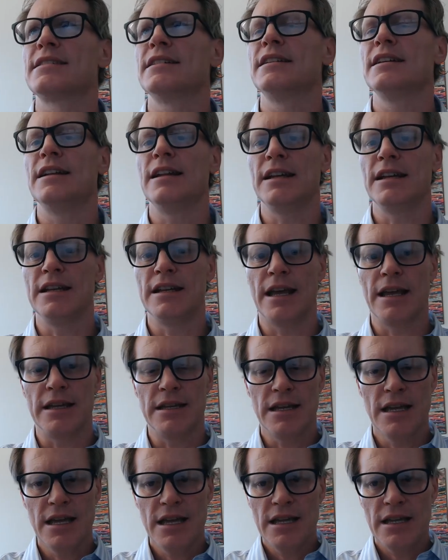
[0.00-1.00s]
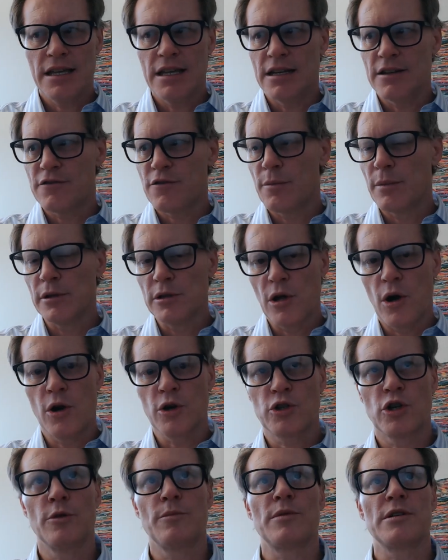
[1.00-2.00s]
in a, in a from a
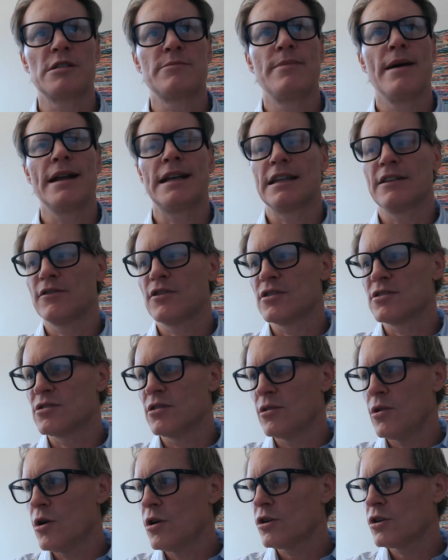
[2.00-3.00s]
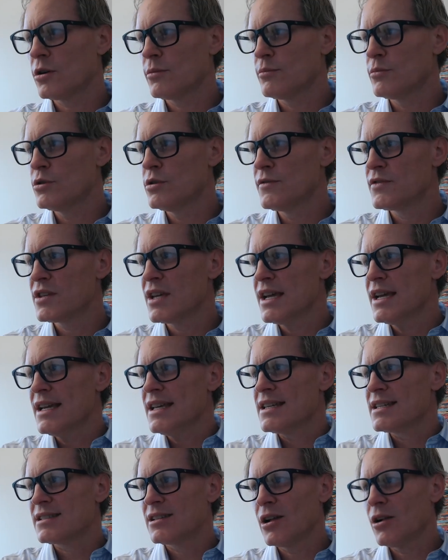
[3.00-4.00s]
long-term perspective because the long-term moves
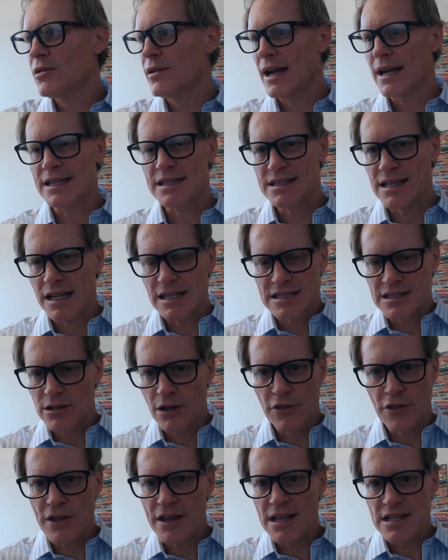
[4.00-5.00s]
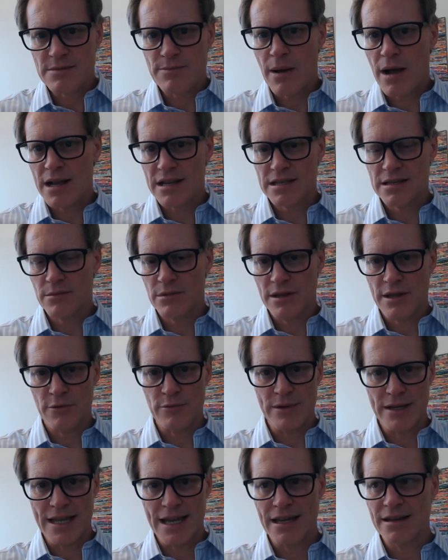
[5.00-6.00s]
still, I, I still think it's possible that
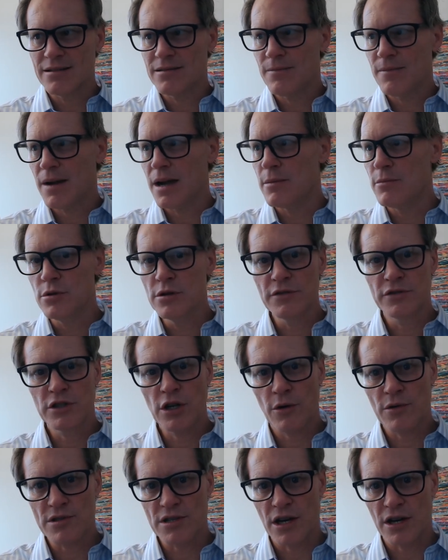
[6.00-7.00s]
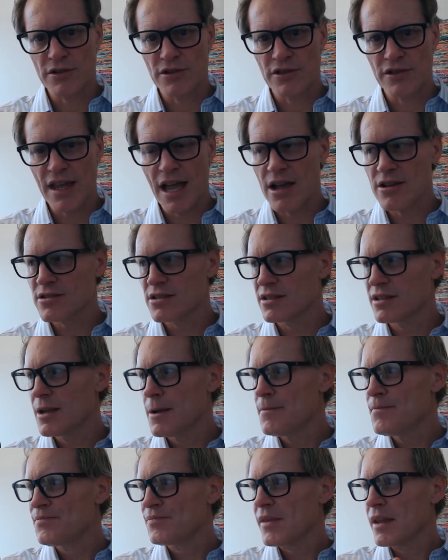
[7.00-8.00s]
we get a move towards 100,000,
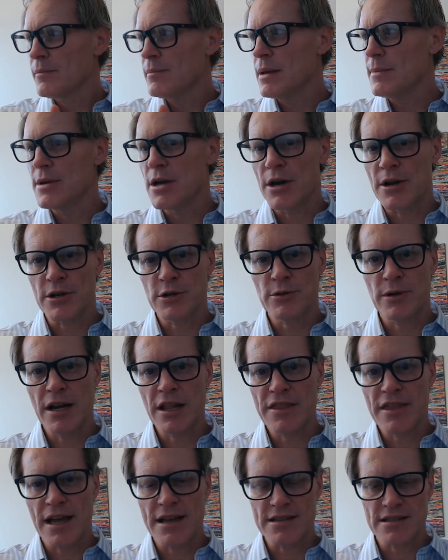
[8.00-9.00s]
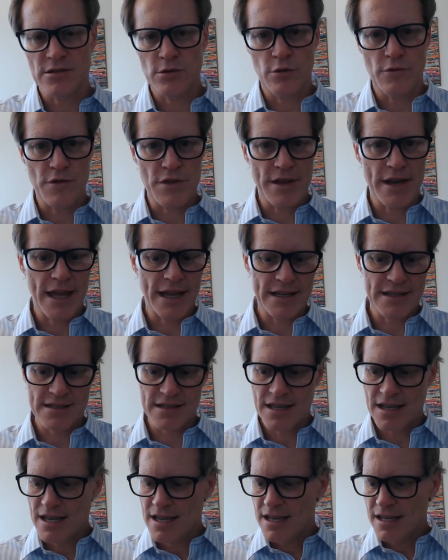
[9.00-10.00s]
maybe 120,000 over the next,
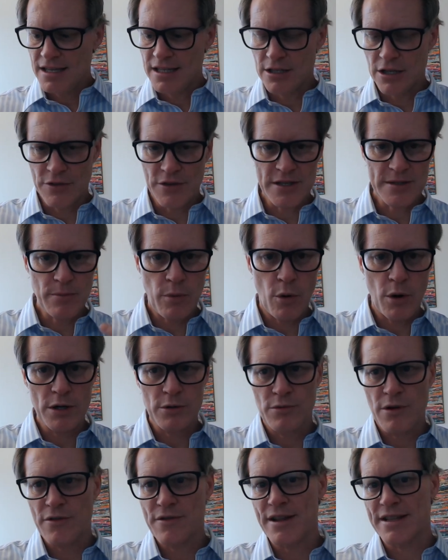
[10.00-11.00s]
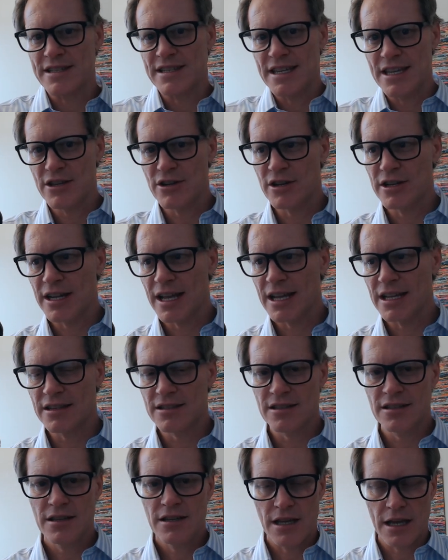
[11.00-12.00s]
you know, at this point, whether that's year to
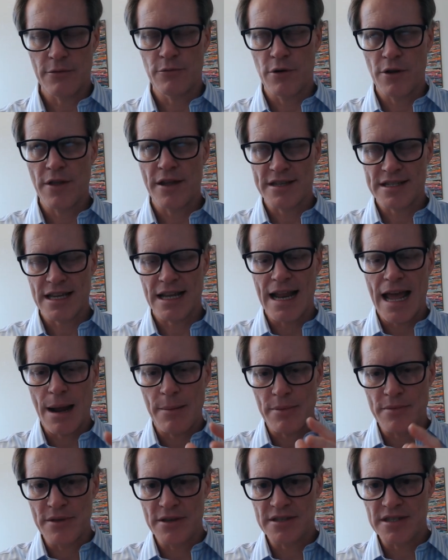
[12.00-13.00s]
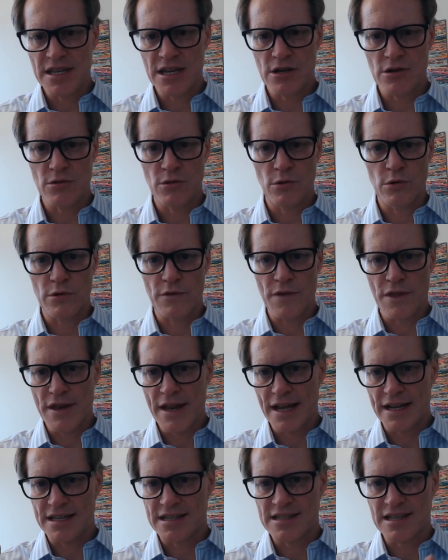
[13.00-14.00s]
date, uh, whether that's going to happen this year or the
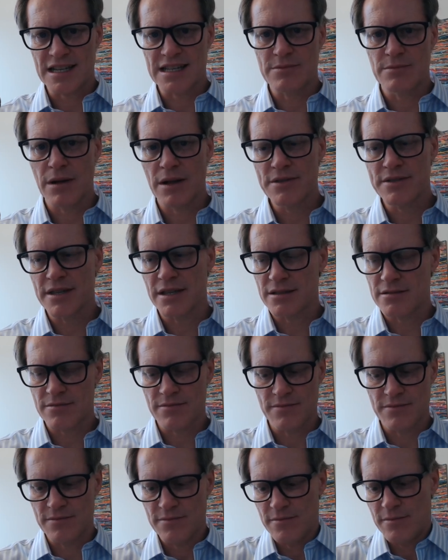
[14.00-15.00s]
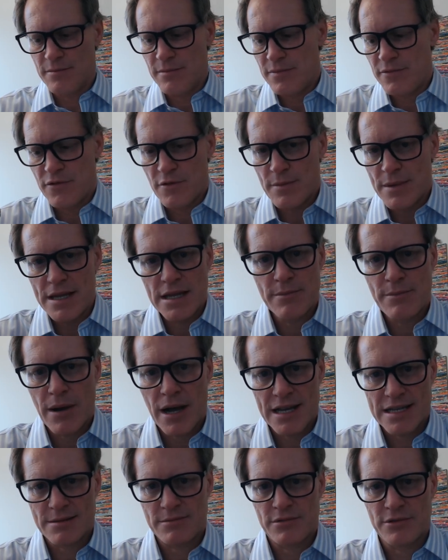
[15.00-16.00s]
next six months, it's for me
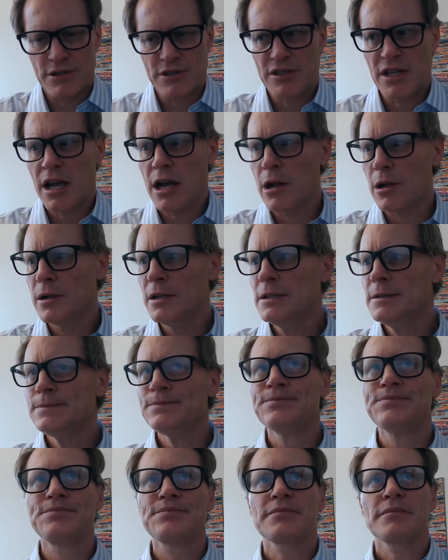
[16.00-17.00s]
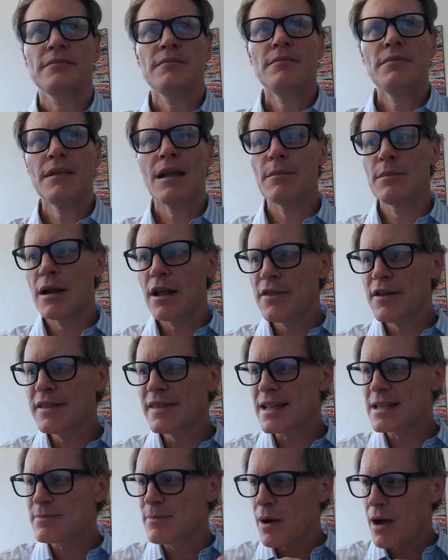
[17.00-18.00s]
impossible to tell. But I think
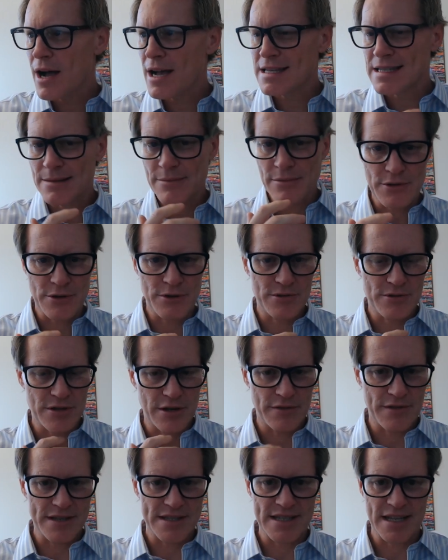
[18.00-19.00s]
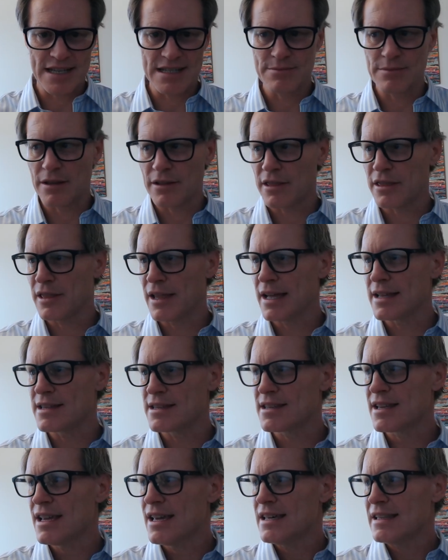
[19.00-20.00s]
that's possible sort of a six-month
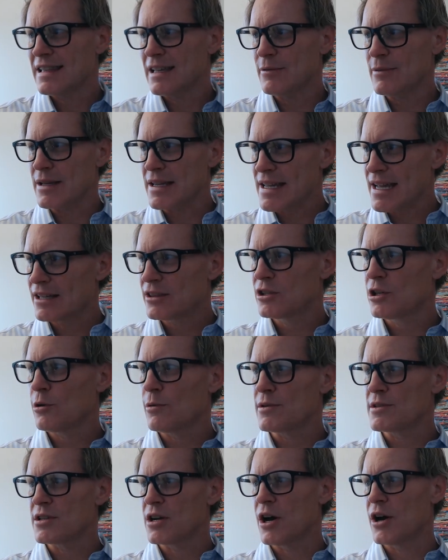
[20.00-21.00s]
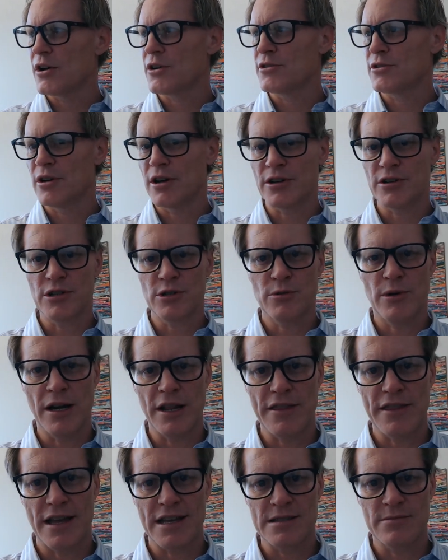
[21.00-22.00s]
lens that we get towards 100 or
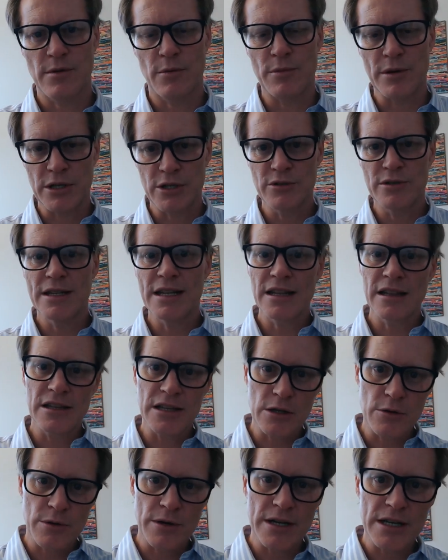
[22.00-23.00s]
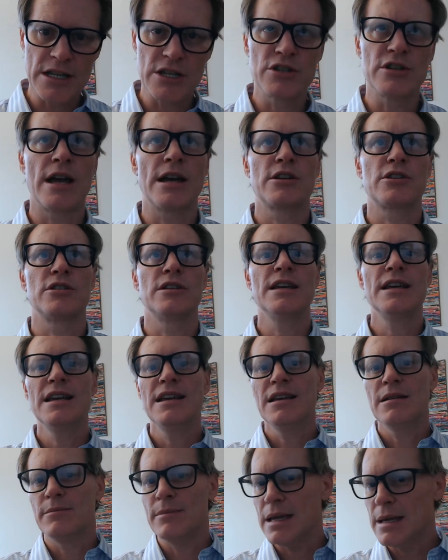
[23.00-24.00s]
120,000. But we do need a liquidity injection.
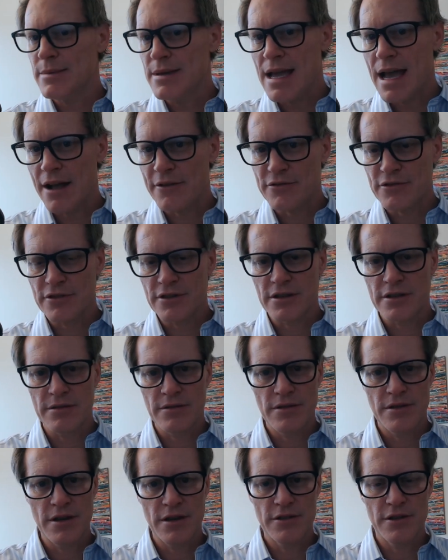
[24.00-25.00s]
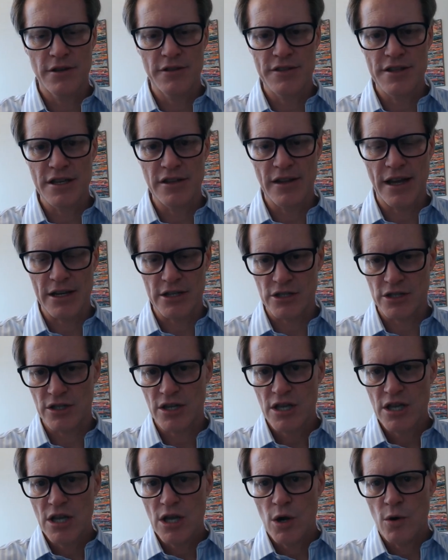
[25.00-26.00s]
Maybe after the, the, the, the election,
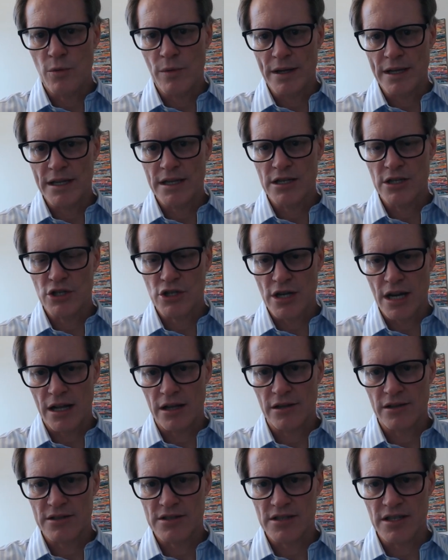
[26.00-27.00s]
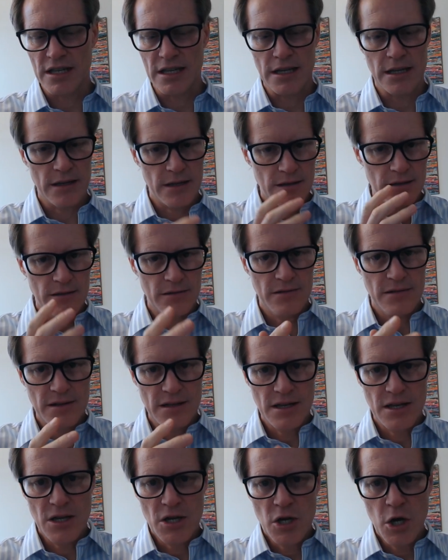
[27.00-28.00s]
we shall see.
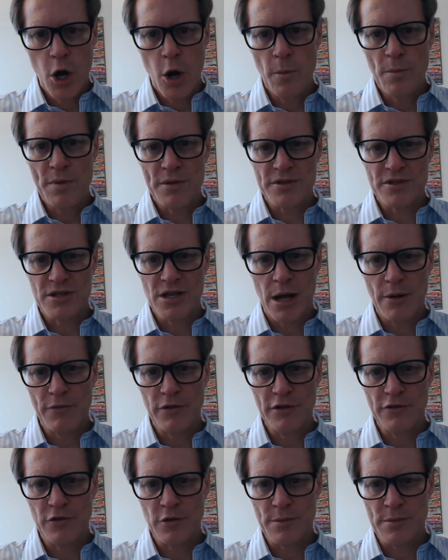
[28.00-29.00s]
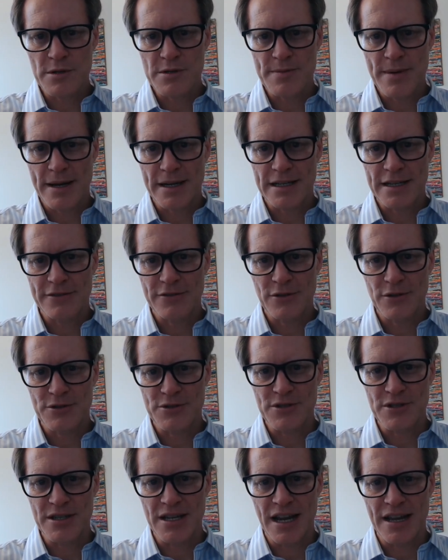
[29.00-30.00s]
Hope this is helpful for perspective. We'll
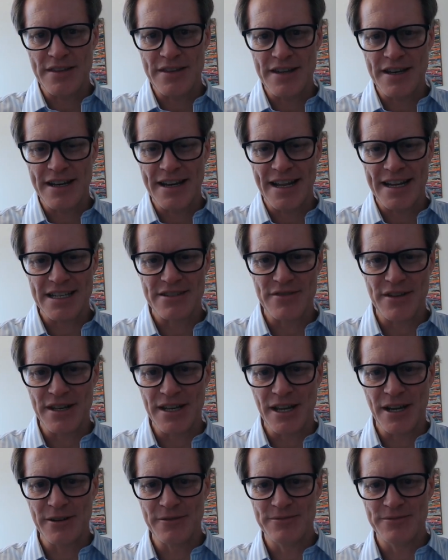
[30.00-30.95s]
see you again in the next video.